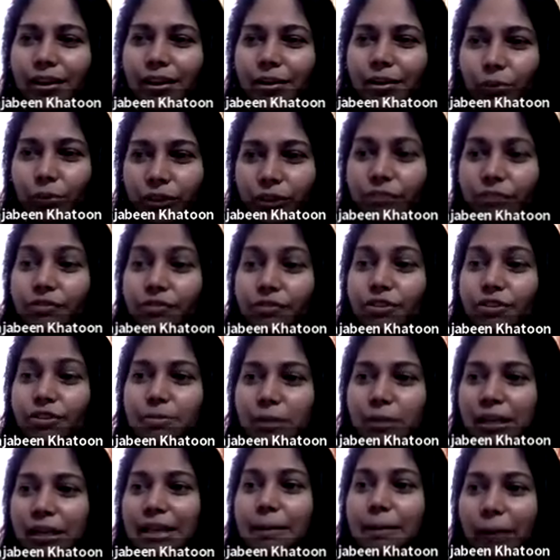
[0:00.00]
What if you're
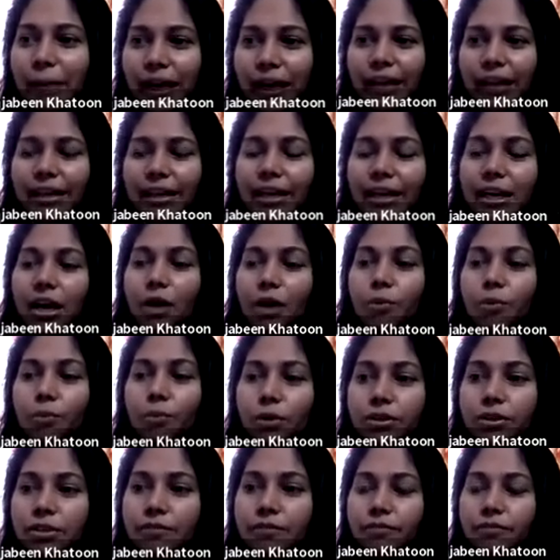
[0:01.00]
spelling bad?
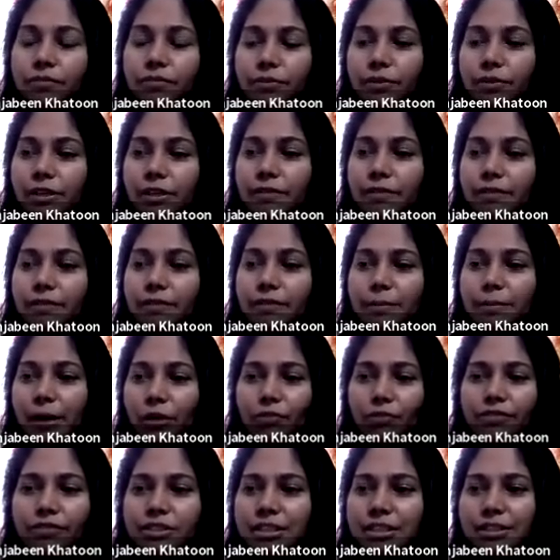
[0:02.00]
What if what if the
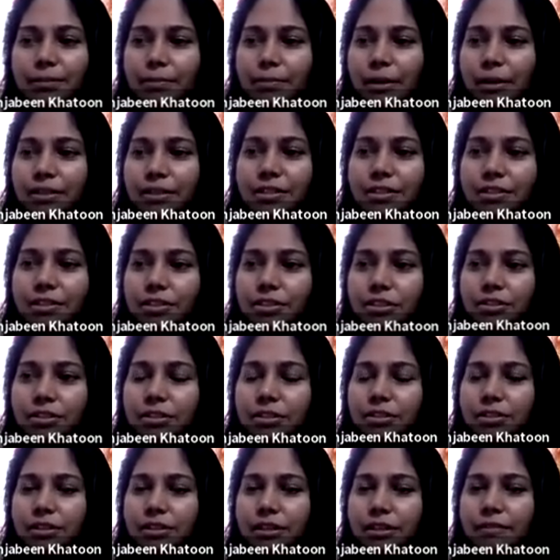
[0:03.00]
obviously the
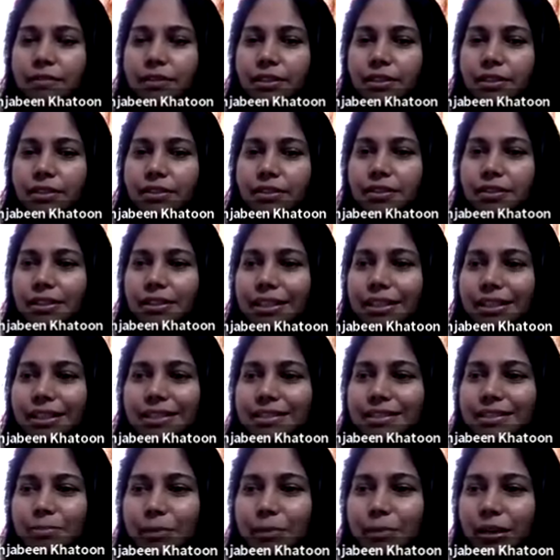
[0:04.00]
passengers they will uh, they can
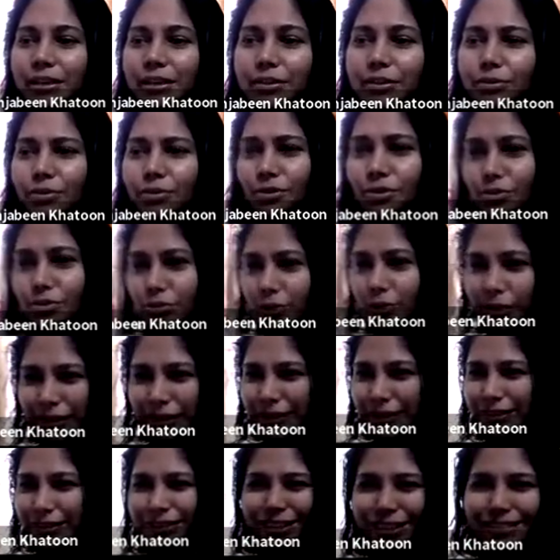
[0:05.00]
smell you also
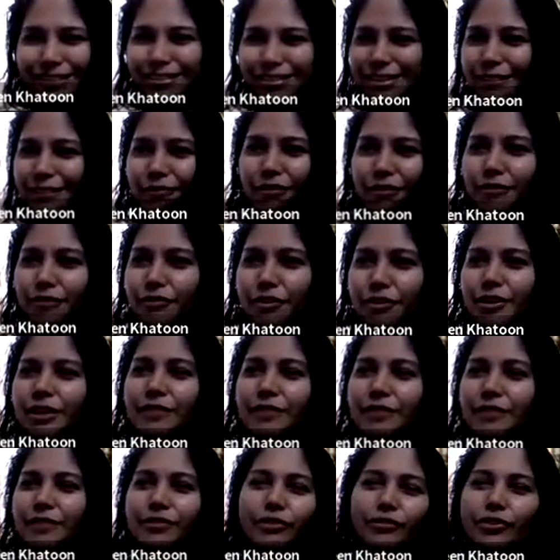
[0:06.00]
like like if,
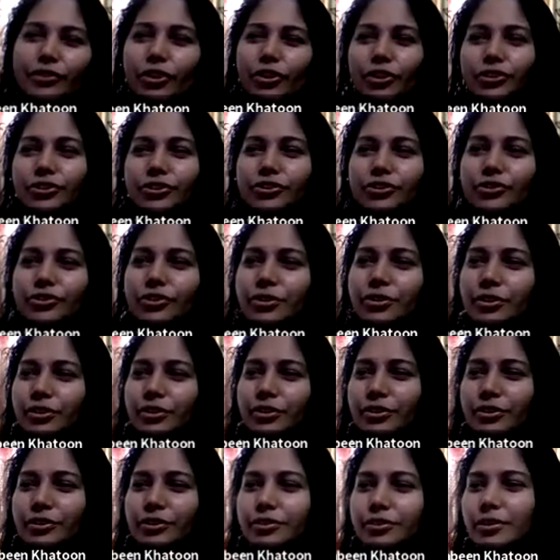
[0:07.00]
even if you're not uh,
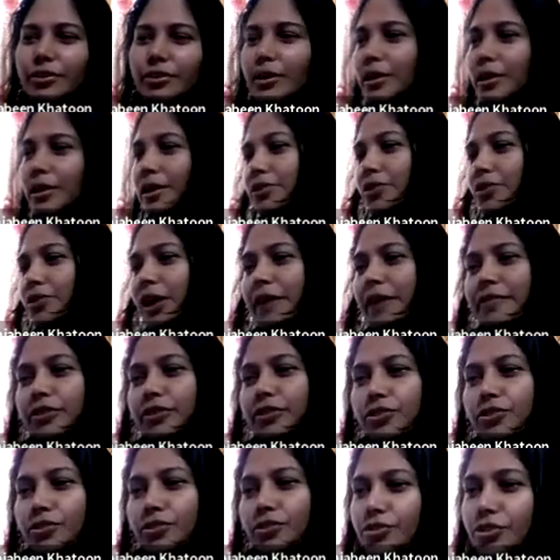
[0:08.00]
you
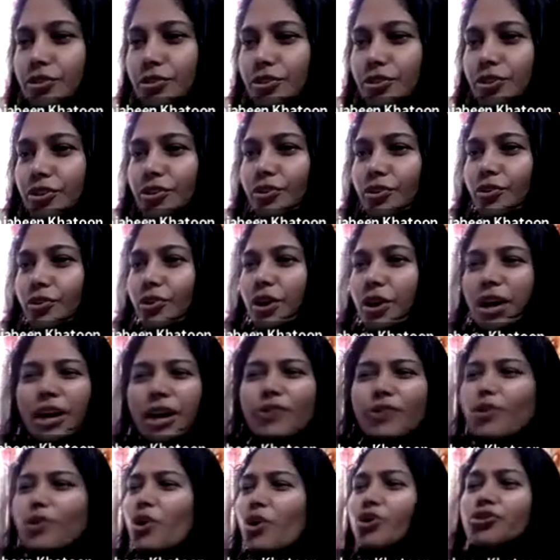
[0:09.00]
haven't used your deo
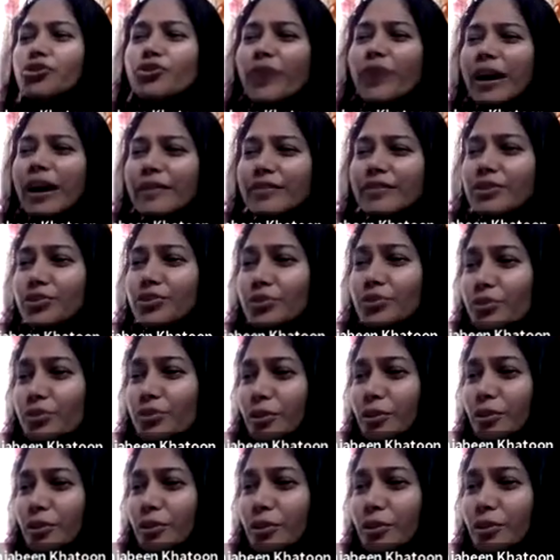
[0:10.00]
or you haven't took
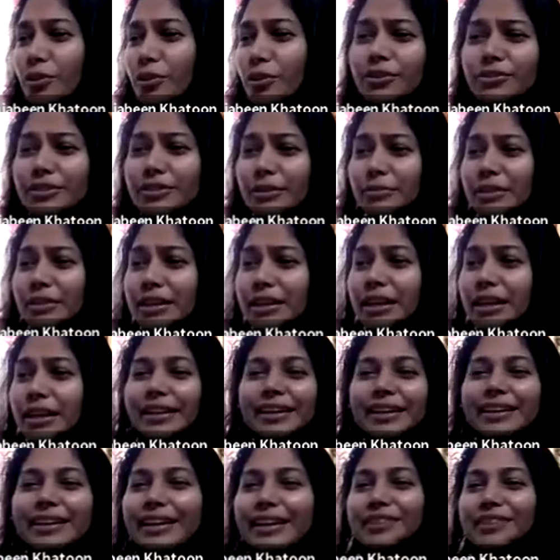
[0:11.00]
your bath or
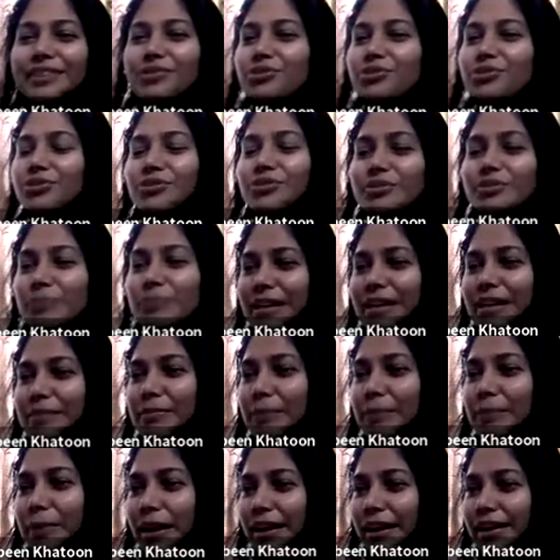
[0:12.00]
something like that and you're just
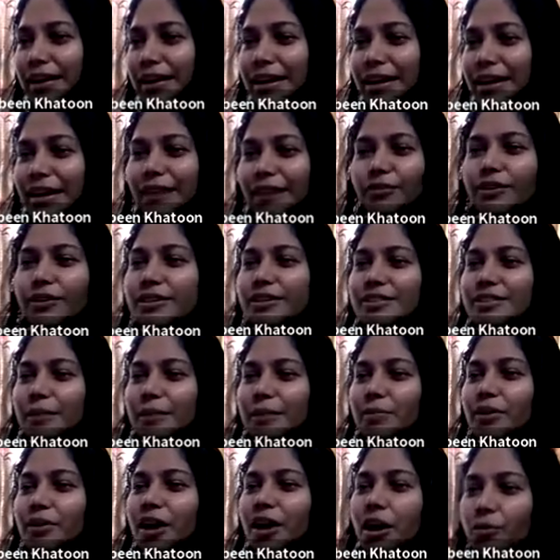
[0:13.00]
smelling bad for
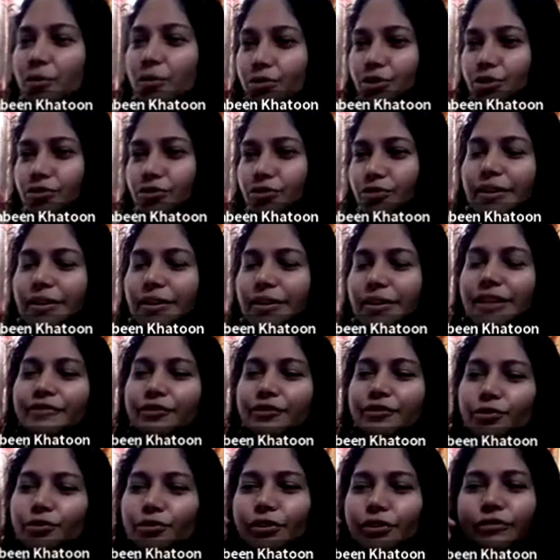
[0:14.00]
example how would you feel
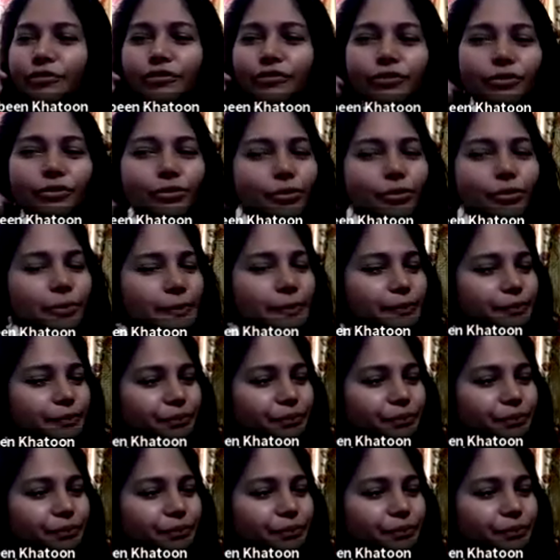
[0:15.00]
if you if you